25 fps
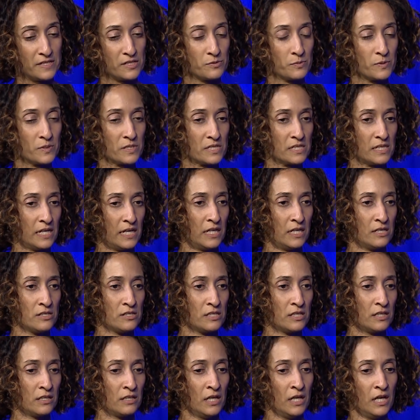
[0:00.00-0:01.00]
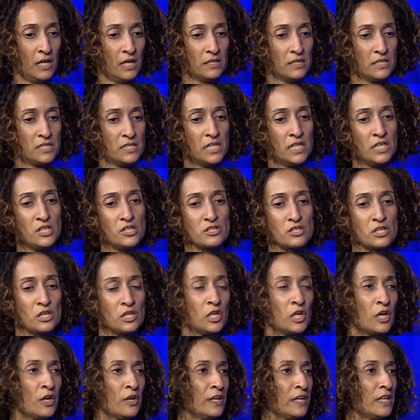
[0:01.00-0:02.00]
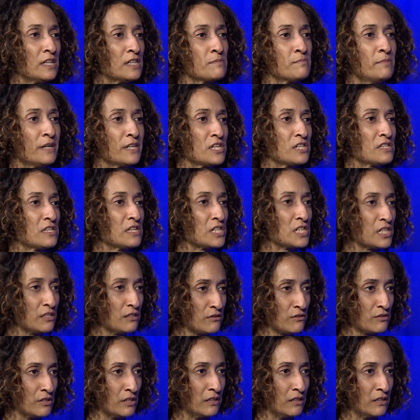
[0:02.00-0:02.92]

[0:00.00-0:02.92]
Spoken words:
will say is that the teachers are learning as much as the children.